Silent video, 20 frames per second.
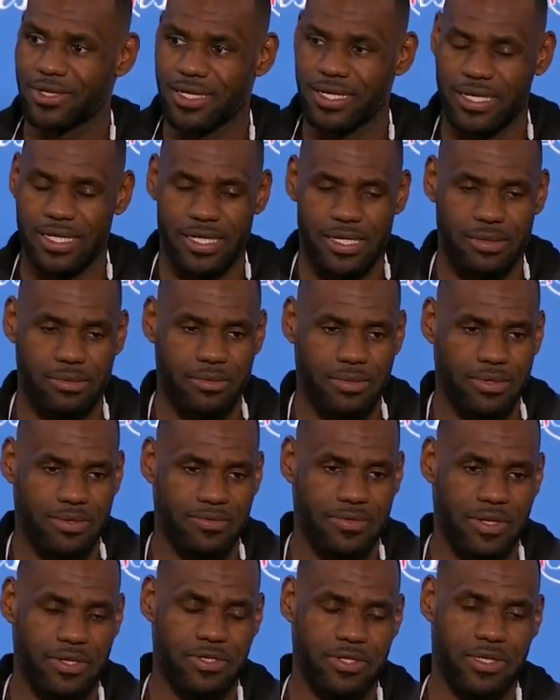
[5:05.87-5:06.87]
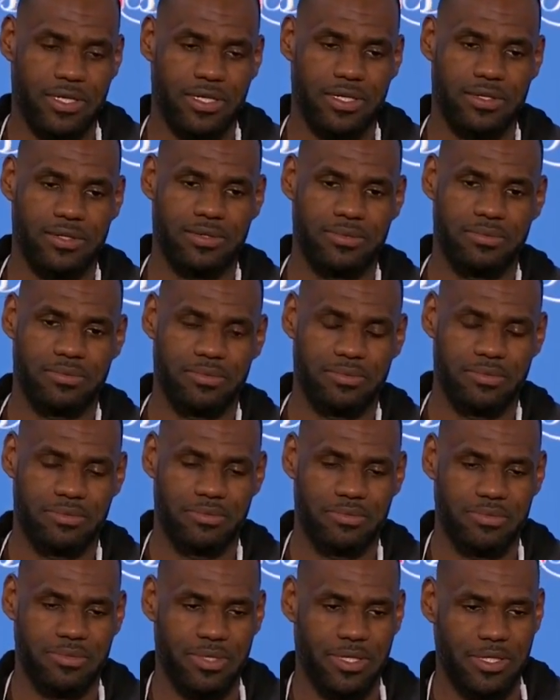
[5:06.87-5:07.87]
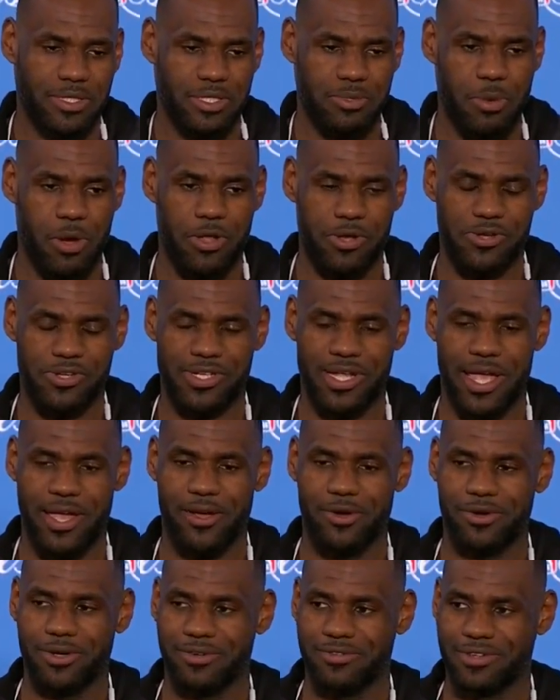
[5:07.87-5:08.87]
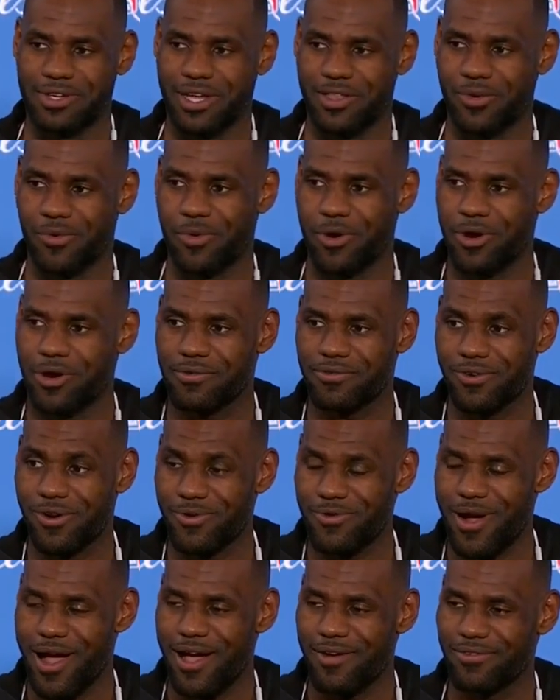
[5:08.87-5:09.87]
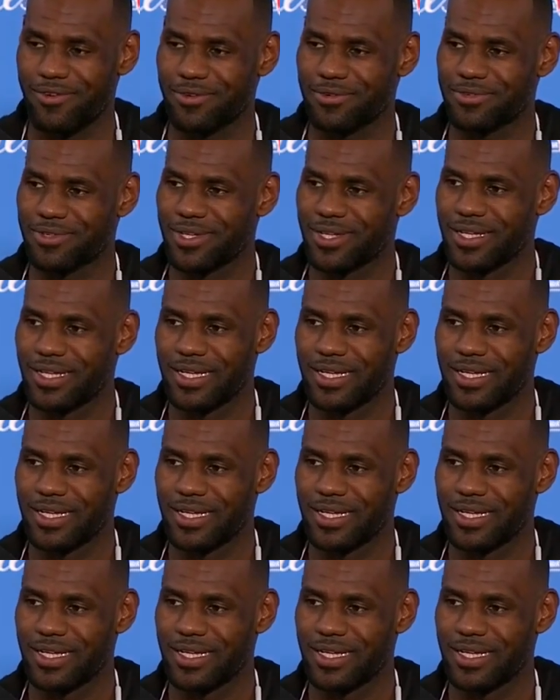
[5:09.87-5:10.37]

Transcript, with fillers: Um, if there's a, a smaller scale of another word for a rival,